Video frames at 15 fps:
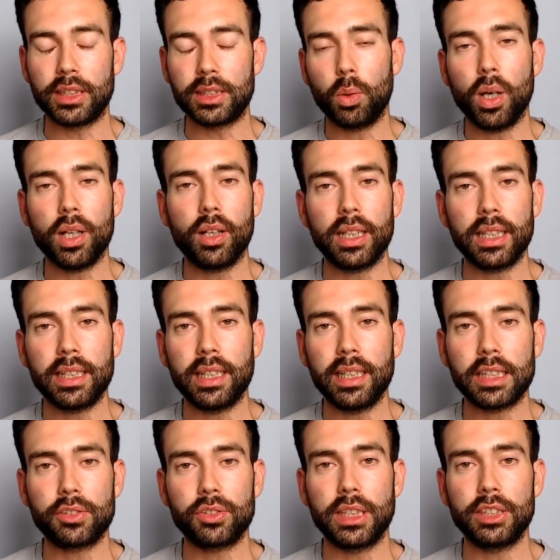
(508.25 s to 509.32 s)
It's quite likely the
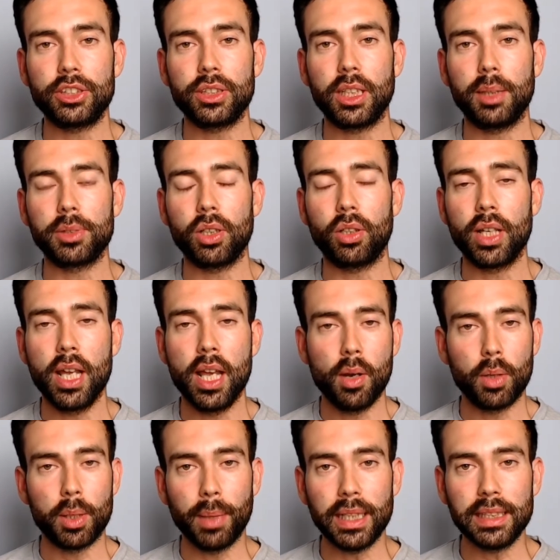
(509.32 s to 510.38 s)
next recession comes along,
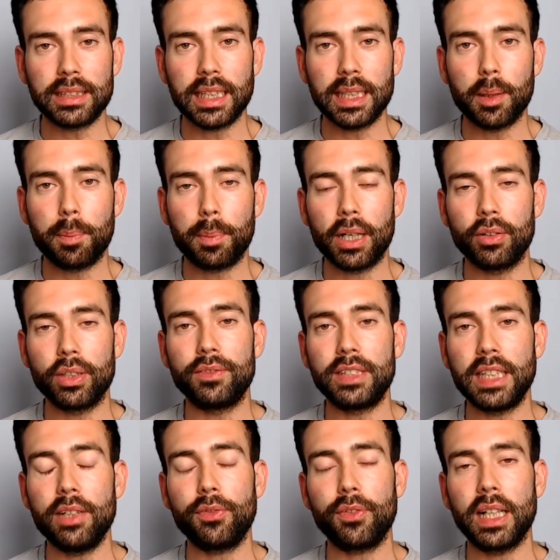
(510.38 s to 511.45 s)
we may see a period of
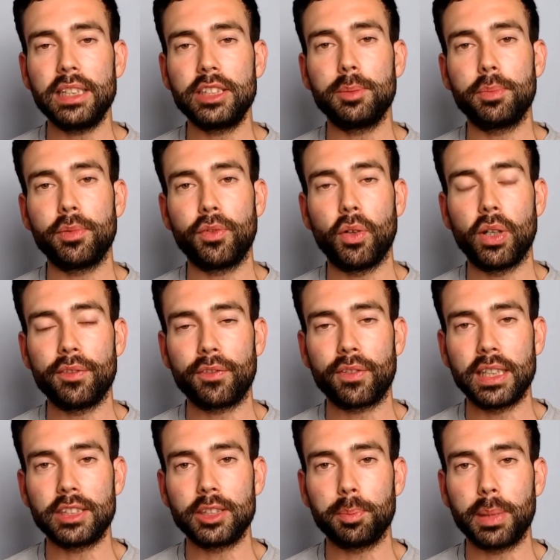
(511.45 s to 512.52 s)
deflation before
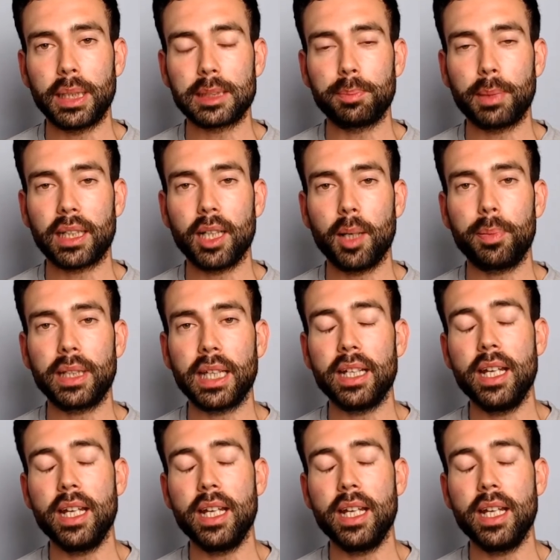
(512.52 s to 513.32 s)
inflation picks back up again.